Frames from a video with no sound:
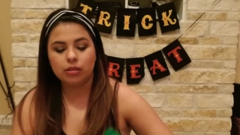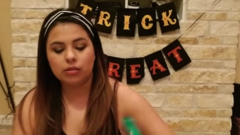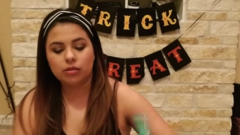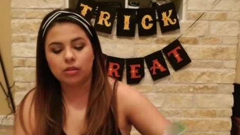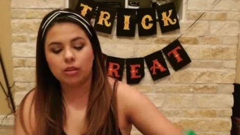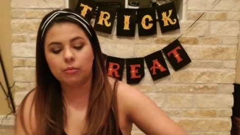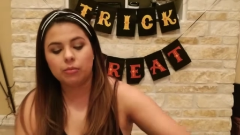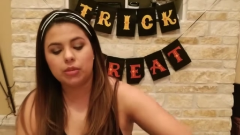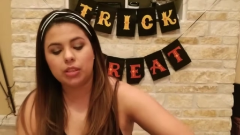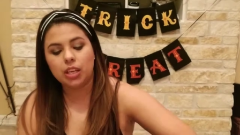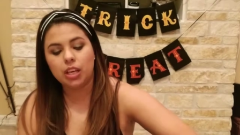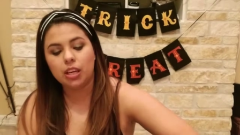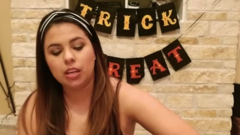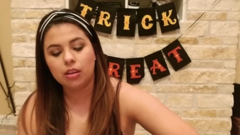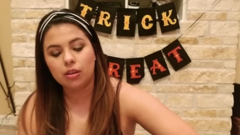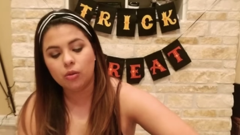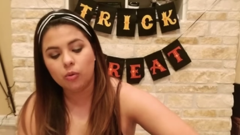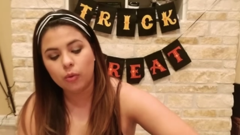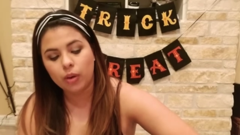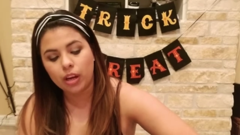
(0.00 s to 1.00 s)
So I'm taking
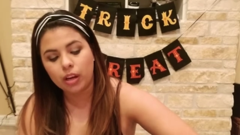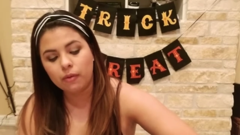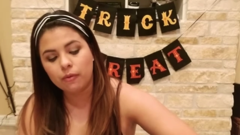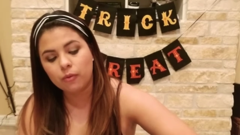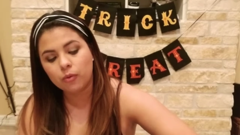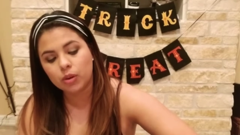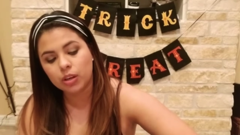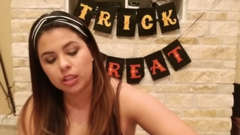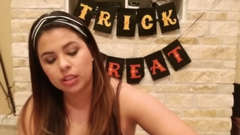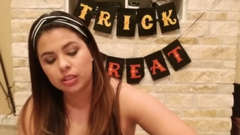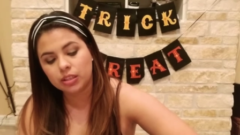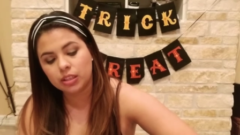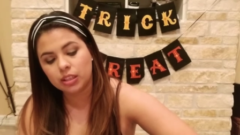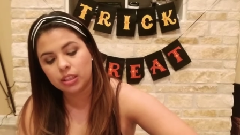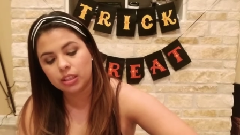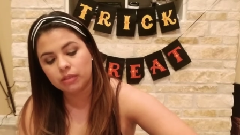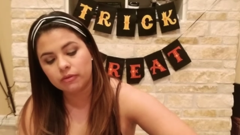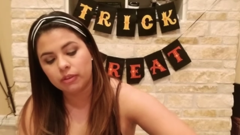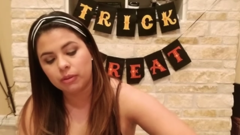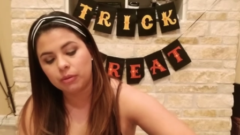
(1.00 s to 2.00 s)
away
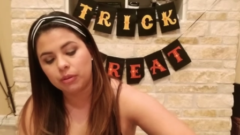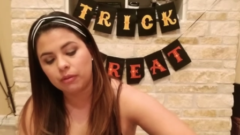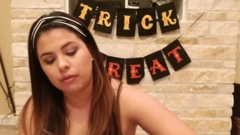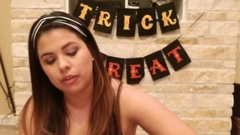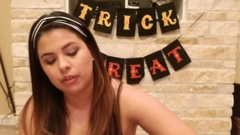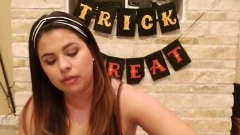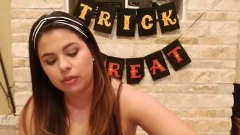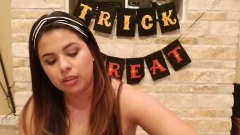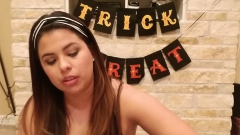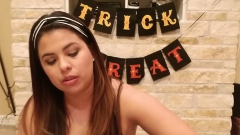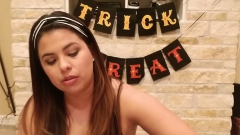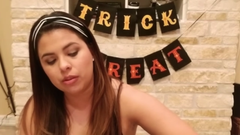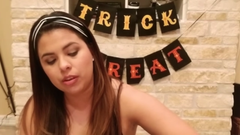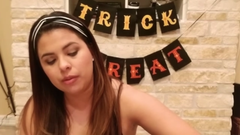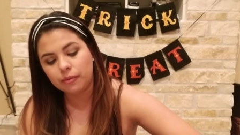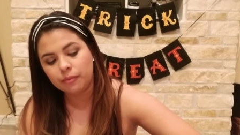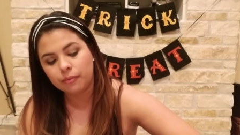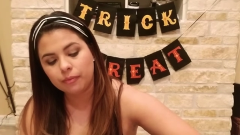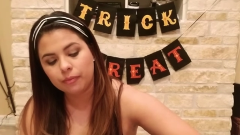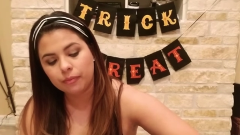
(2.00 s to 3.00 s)
46 from the 53.